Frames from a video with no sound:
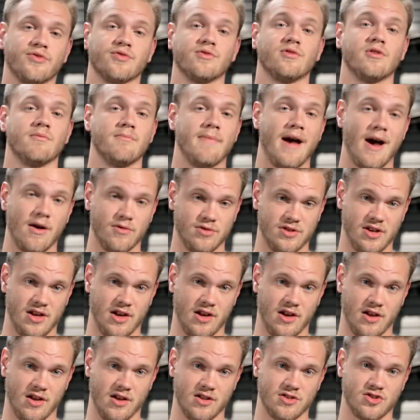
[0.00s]
through the
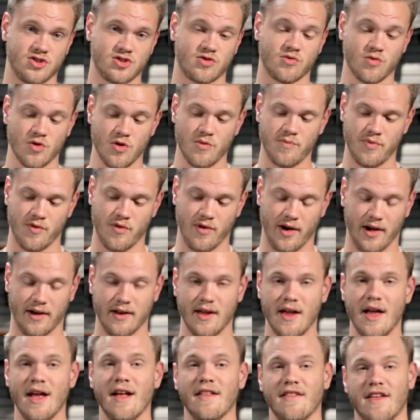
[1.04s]
mounting screw point.
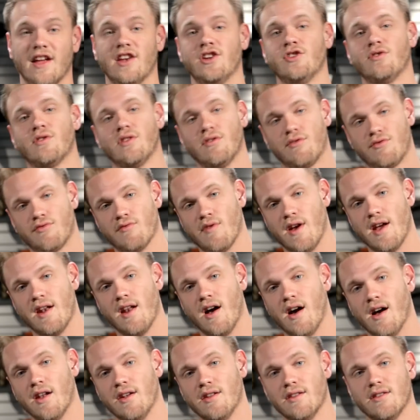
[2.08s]
Then you can thread
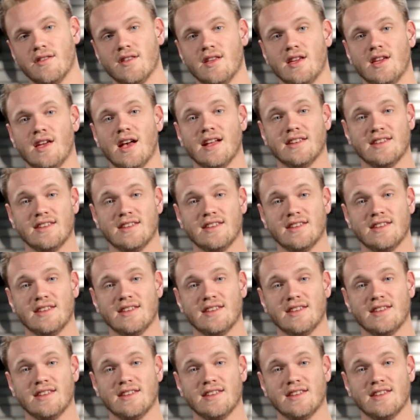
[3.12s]
on the